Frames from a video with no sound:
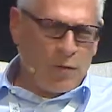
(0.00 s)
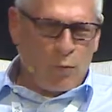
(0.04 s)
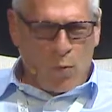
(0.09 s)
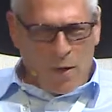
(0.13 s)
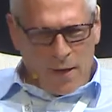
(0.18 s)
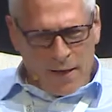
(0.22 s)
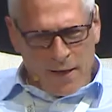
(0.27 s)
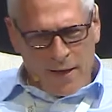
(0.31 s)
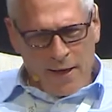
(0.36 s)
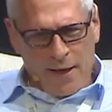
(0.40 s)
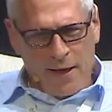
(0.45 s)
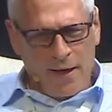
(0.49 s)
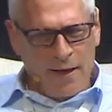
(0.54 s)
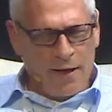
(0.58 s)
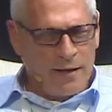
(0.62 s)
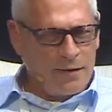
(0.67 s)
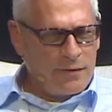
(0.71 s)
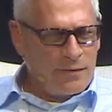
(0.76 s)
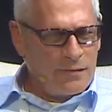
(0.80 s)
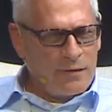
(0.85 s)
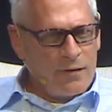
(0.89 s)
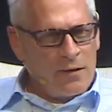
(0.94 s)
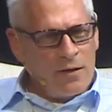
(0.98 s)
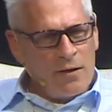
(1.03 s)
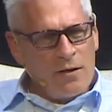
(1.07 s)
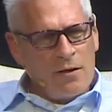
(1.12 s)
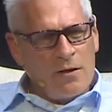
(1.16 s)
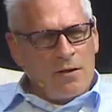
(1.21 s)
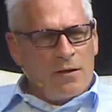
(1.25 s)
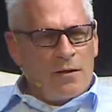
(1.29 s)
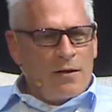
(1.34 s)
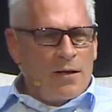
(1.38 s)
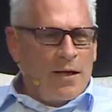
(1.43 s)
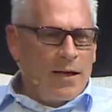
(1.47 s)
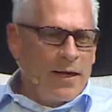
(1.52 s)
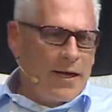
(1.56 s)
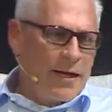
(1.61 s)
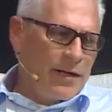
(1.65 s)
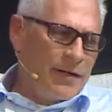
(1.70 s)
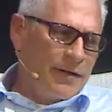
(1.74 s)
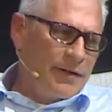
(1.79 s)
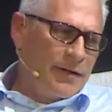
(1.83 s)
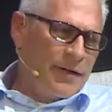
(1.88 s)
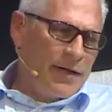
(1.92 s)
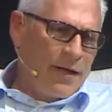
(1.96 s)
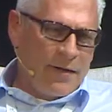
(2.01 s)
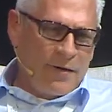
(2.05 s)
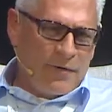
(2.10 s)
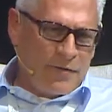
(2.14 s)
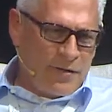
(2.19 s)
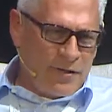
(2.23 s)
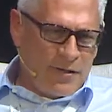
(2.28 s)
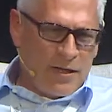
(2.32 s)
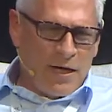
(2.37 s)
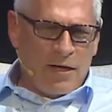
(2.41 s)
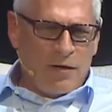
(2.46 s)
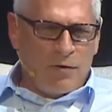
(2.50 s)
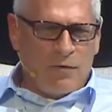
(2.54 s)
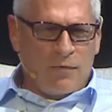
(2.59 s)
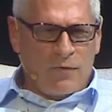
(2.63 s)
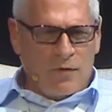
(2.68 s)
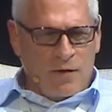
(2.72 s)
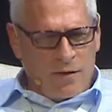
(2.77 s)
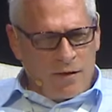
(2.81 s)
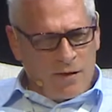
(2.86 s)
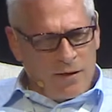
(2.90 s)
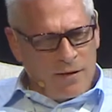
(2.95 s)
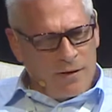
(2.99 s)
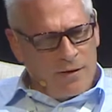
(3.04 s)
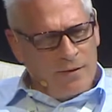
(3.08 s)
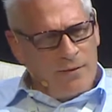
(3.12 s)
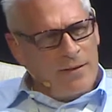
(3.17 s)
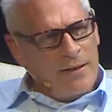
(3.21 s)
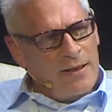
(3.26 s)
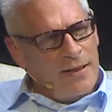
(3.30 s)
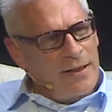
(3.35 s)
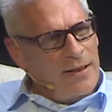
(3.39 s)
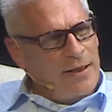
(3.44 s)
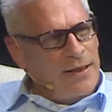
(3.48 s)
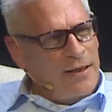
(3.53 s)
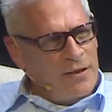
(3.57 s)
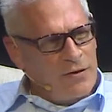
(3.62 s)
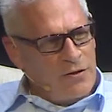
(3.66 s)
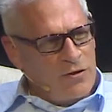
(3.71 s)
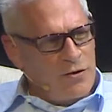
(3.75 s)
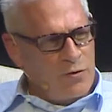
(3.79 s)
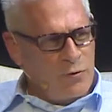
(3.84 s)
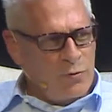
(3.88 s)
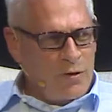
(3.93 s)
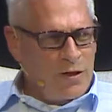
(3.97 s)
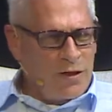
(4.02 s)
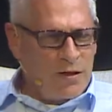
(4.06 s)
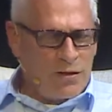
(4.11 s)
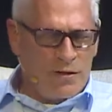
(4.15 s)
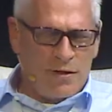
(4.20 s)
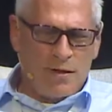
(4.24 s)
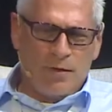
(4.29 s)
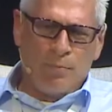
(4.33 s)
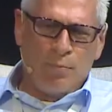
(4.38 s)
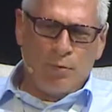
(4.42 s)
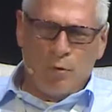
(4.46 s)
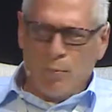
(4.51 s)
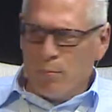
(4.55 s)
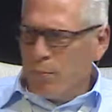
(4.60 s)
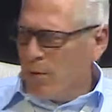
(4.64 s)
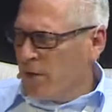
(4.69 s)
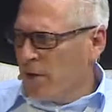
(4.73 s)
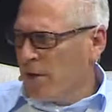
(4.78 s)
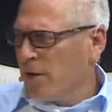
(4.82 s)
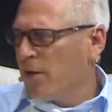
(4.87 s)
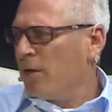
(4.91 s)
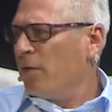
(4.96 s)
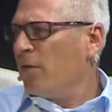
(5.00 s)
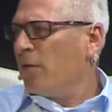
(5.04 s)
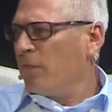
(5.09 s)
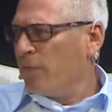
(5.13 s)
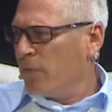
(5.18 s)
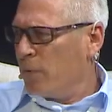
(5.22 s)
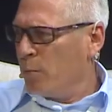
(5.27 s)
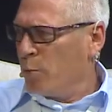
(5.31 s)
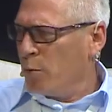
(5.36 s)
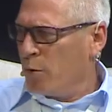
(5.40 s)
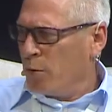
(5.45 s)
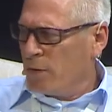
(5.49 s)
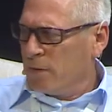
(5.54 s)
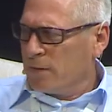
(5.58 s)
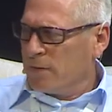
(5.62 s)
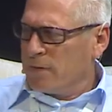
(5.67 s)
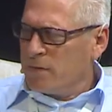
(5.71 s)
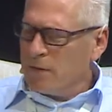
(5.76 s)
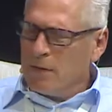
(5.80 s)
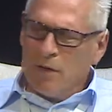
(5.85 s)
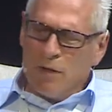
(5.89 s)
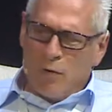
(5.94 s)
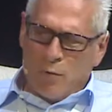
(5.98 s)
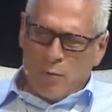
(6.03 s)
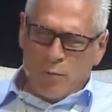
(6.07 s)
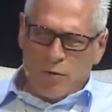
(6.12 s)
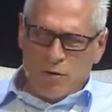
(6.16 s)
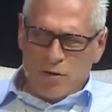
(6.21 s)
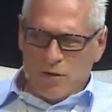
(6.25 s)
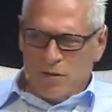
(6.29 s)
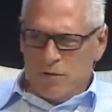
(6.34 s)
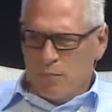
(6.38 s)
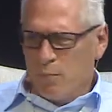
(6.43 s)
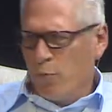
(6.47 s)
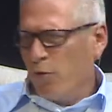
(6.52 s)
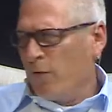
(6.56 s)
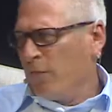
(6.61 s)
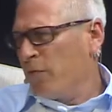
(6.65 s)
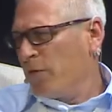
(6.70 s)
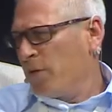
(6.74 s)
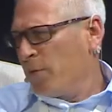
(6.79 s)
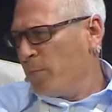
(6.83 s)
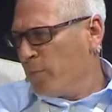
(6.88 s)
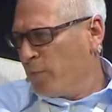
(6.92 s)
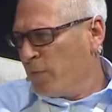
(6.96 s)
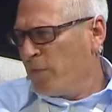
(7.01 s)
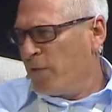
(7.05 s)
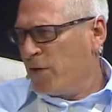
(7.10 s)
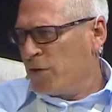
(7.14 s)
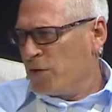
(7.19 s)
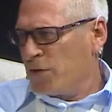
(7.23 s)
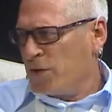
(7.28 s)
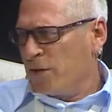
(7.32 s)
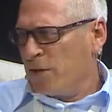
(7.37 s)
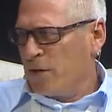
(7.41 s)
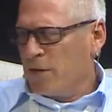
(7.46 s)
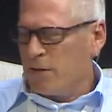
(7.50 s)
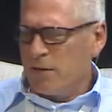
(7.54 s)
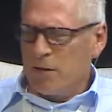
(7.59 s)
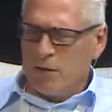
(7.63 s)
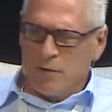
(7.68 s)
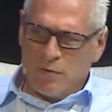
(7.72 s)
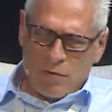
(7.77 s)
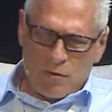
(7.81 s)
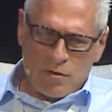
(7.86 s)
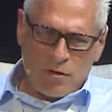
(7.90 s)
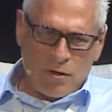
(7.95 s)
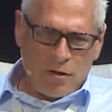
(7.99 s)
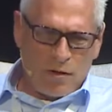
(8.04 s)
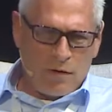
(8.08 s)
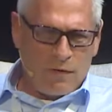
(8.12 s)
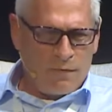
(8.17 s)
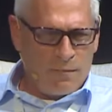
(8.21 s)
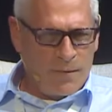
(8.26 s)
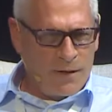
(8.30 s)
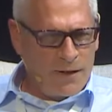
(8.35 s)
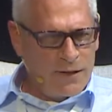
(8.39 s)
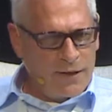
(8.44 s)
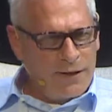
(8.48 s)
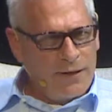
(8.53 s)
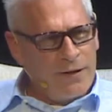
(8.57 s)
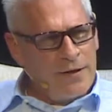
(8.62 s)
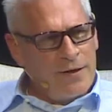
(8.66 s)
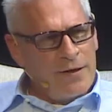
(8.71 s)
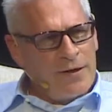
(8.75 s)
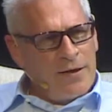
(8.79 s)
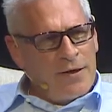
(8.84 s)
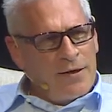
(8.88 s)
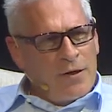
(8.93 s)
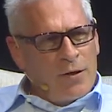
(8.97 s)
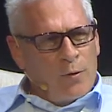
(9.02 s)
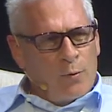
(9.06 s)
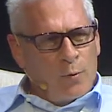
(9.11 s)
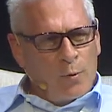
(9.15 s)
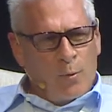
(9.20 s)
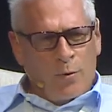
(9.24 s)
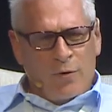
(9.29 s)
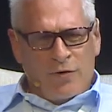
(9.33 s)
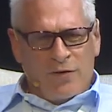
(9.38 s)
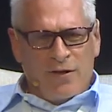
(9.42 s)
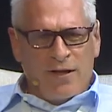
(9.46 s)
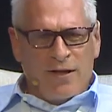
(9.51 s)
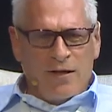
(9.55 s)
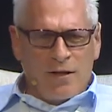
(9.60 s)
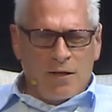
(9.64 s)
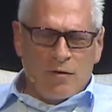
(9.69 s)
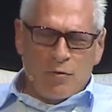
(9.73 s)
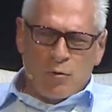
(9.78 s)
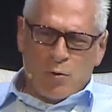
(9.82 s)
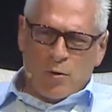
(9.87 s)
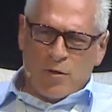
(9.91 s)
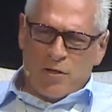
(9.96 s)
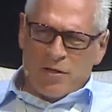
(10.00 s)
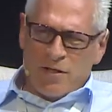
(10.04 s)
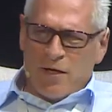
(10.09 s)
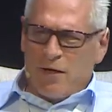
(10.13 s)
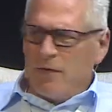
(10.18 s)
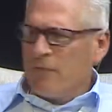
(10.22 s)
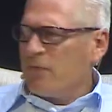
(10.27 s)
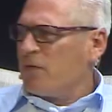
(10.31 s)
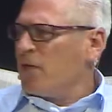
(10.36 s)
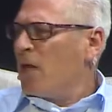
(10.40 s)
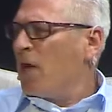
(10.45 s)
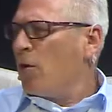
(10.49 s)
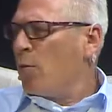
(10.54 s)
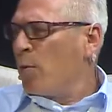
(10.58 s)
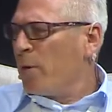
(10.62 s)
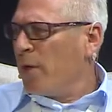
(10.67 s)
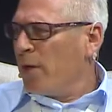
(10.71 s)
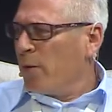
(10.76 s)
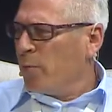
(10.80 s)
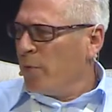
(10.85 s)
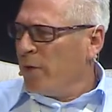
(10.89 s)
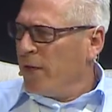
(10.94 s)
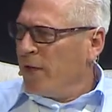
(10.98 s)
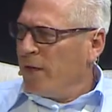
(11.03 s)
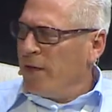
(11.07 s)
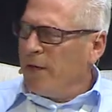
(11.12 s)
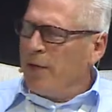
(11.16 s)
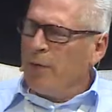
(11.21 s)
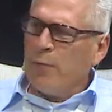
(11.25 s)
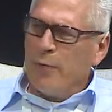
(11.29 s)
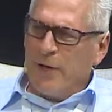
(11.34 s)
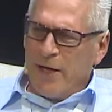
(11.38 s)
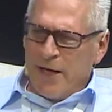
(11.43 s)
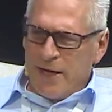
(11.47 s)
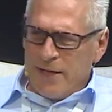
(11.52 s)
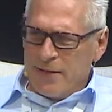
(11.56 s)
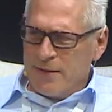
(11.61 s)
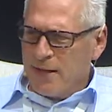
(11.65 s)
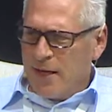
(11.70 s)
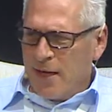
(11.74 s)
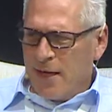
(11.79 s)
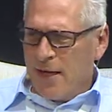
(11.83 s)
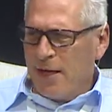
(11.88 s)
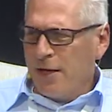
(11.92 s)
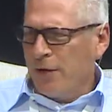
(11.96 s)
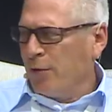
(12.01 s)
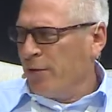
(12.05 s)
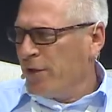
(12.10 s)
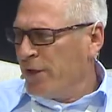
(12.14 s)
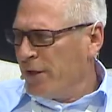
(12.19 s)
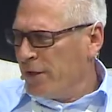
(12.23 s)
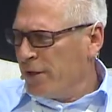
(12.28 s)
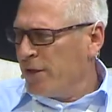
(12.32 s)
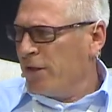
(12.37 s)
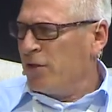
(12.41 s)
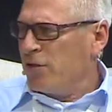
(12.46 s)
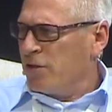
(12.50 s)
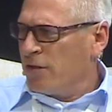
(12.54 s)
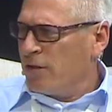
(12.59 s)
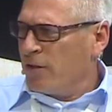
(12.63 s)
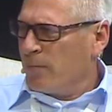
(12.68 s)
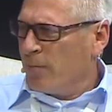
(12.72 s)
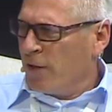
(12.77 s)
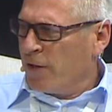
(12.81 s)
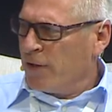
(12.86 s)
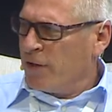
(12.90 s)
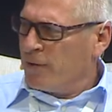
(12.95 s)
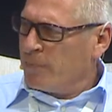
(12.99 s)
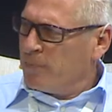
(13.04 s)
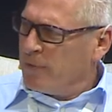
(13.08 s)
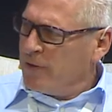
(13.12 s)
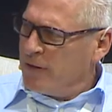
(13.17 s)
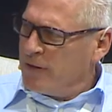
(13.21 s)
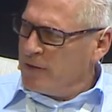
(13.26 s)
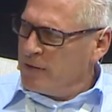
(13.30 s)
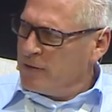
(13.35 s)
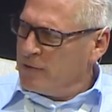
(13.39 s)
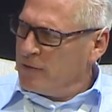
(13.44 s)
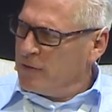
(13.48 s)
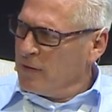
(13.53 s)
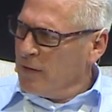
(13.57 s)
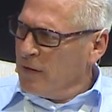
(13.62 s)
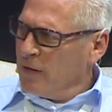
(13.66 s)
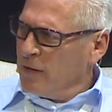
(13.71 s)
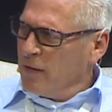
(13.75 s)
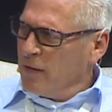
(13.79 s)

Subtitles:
on one hand, and the other side of the industry is the Bloomberg of the world, which is more for the professionals and costs a lot of money. We were thinking to ourselves, how can we create a unique niche in the marketplace